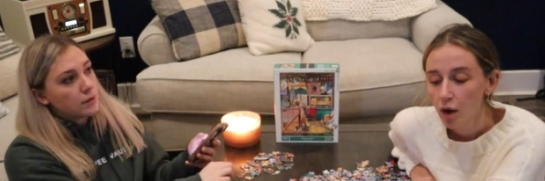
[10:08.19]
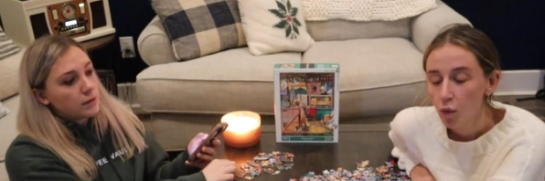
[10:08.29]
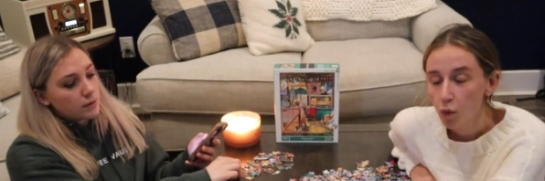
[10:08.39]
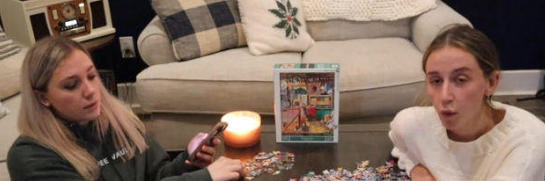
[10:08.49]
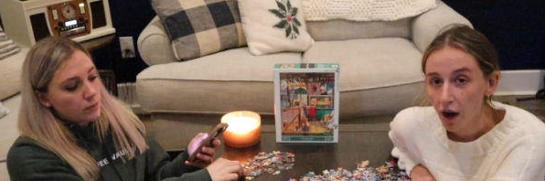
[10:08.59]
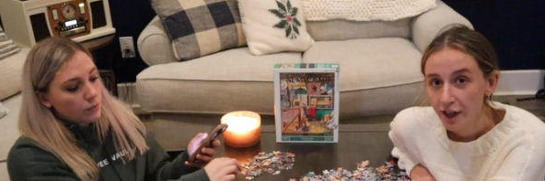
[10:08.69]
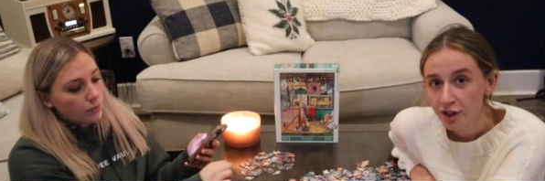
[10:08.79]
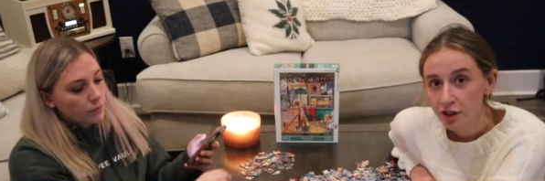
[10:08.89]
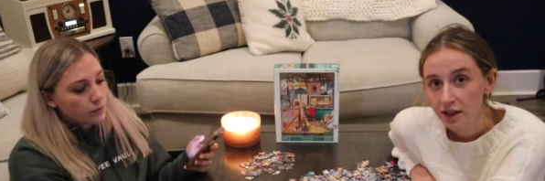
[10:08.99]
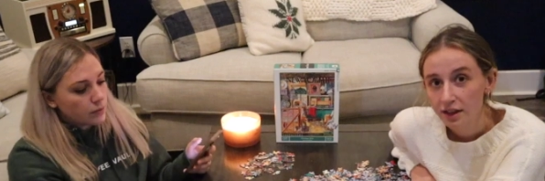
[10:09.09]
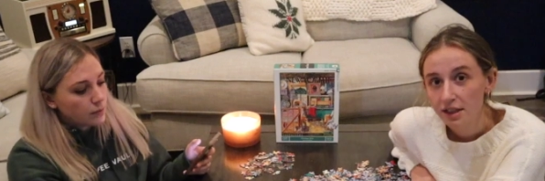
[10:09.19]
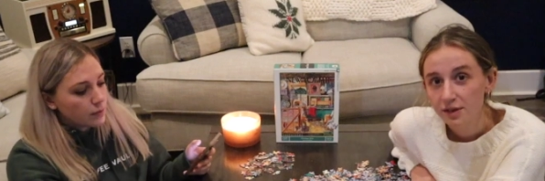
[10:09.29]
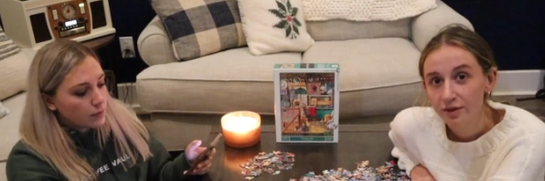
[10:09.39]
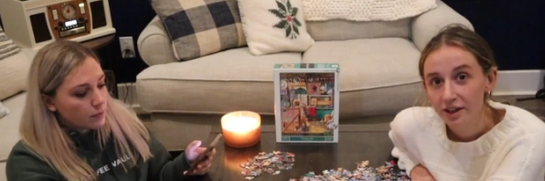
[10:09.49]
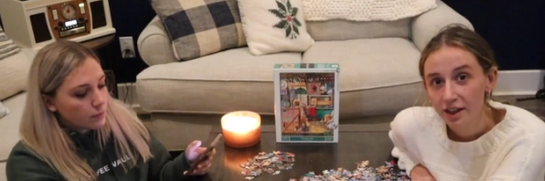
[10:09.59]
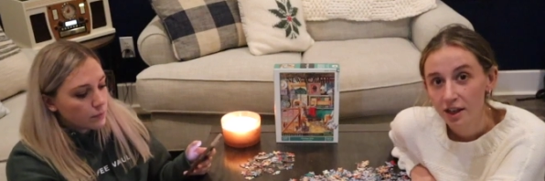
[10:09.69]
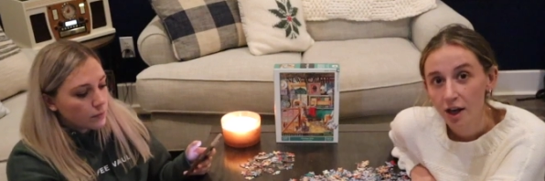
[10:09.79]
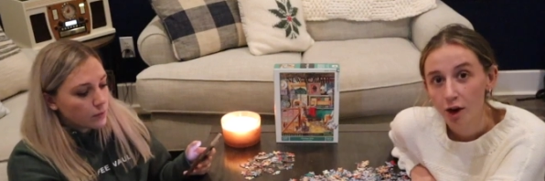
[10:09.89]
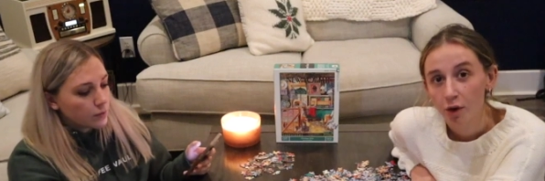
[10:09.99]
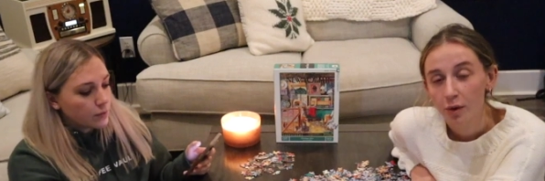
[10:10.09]
Speaker 1: Watch this
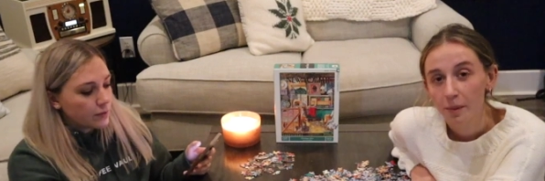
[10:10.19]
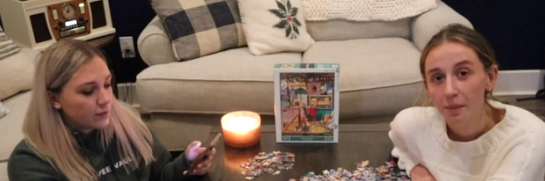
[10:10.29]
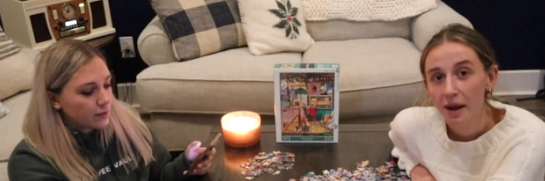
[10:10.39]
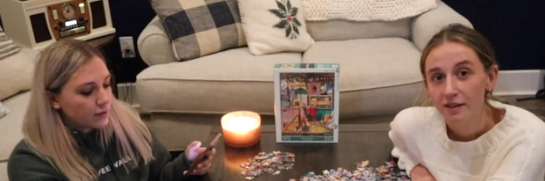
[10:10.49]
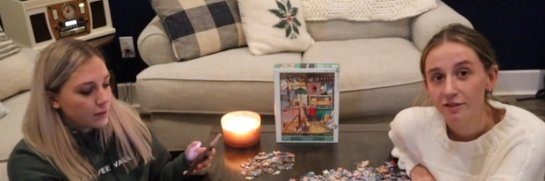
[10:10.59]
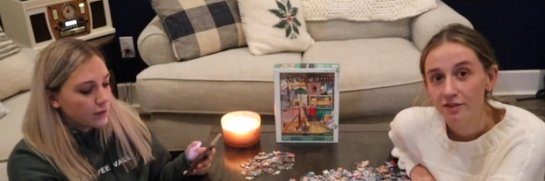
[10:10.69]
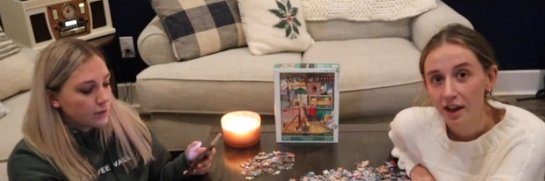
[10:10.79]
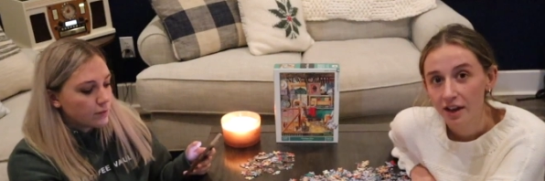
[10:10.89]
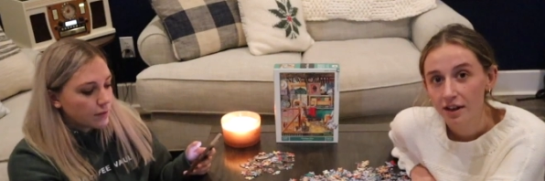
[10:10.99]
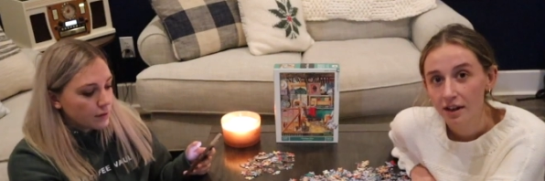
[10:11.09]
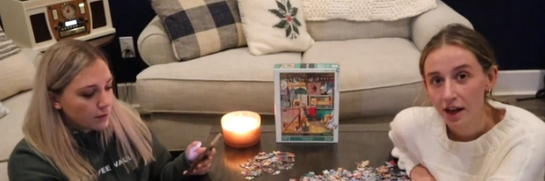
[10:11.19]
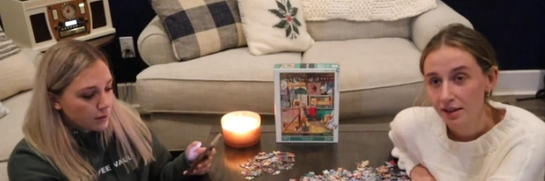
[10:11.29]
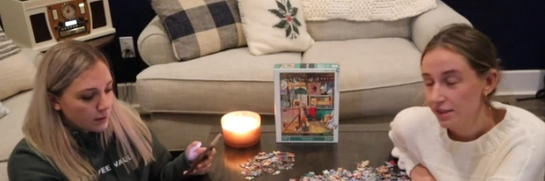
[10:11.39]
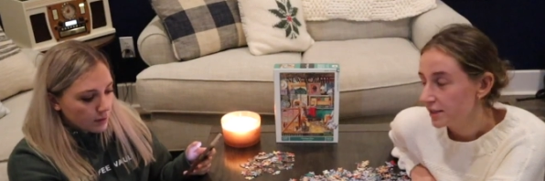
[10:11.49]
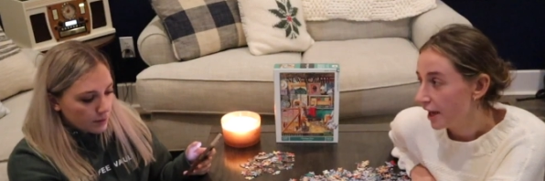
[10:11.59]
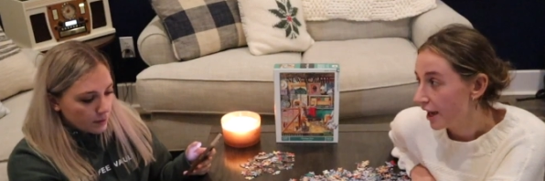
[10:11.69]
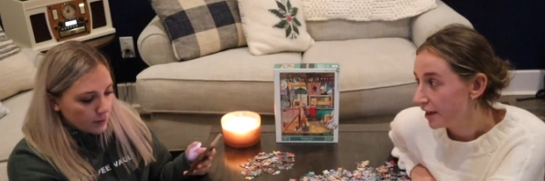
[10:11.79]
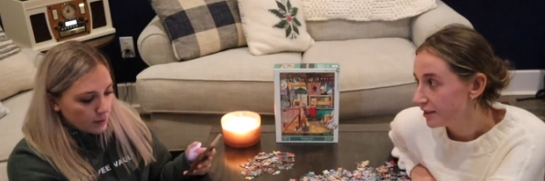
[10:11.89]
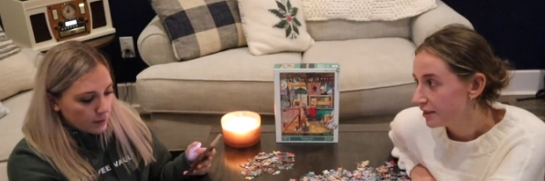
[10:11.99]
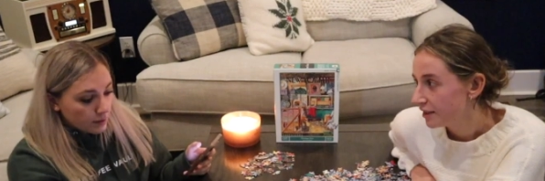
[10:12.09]
video by Van
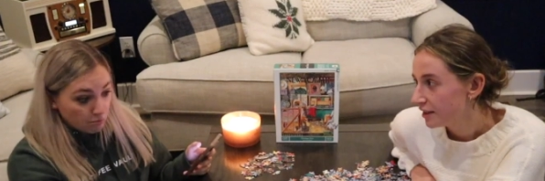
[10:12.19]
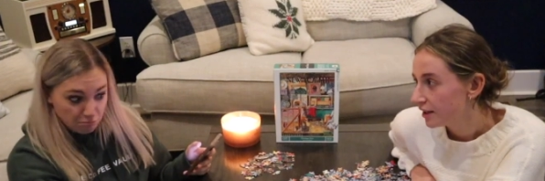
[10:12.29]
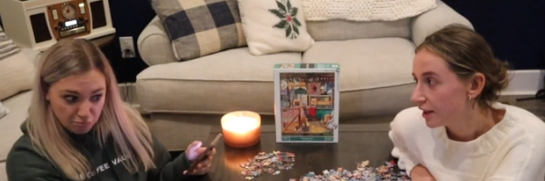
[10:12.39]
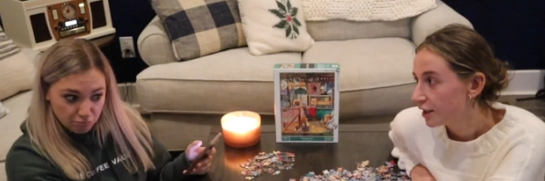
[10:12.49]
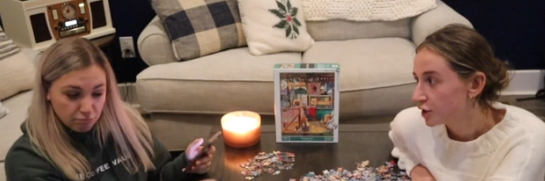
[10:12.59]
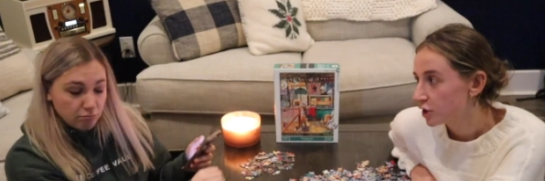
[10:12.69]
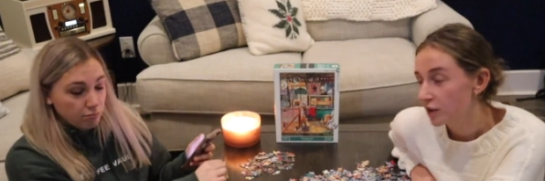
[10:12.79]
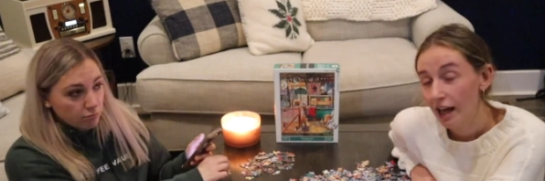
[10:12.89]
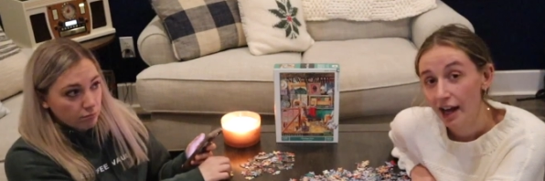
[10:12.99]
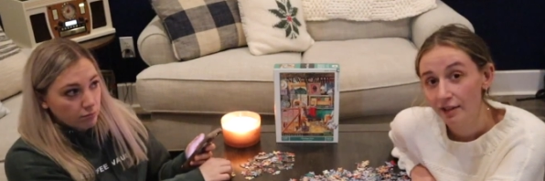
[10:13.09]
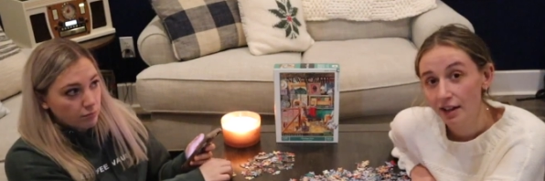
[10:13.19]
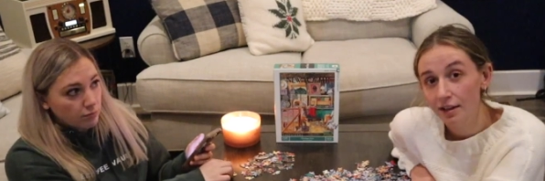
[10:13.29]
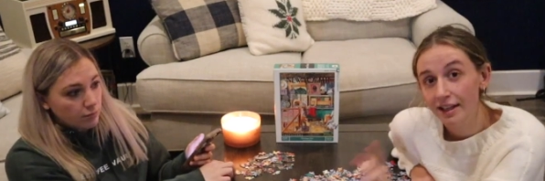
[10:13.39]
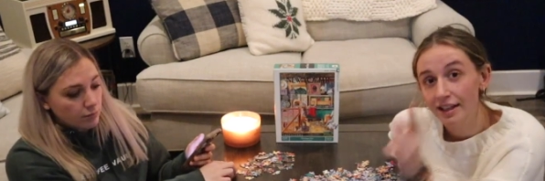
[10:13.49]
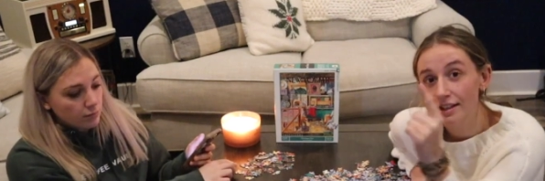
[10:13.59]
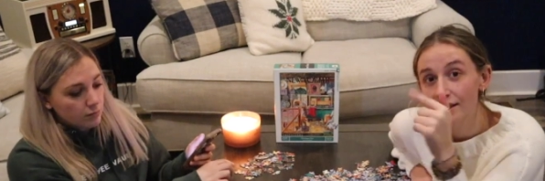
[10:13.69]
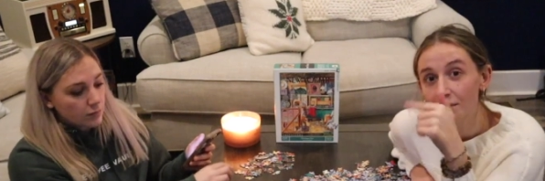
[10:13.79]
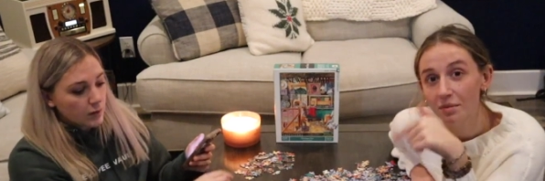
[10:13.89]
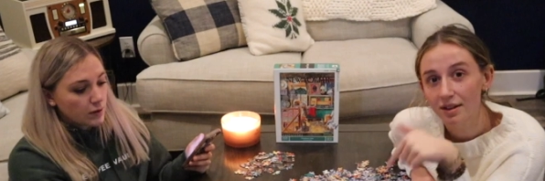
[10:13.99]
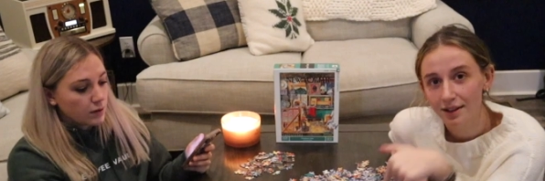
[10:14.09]
Neistat. She'll have it
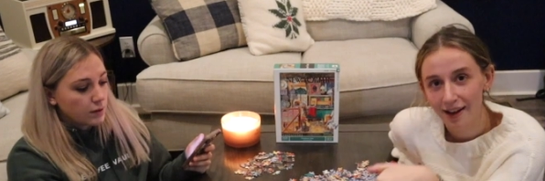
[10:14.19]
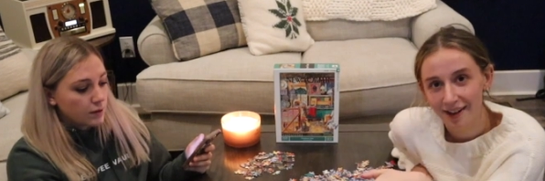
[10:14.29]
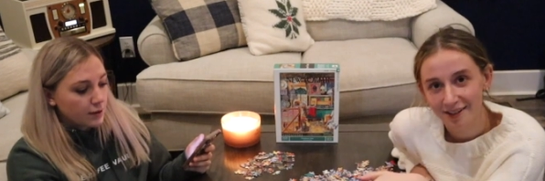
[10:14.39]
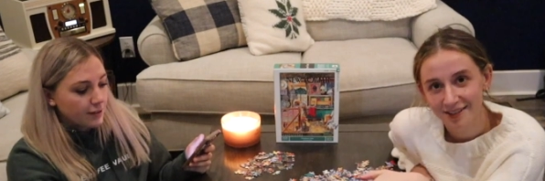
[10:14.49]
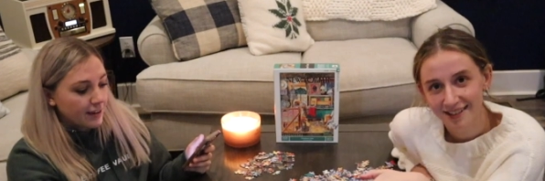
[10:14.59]
linked below.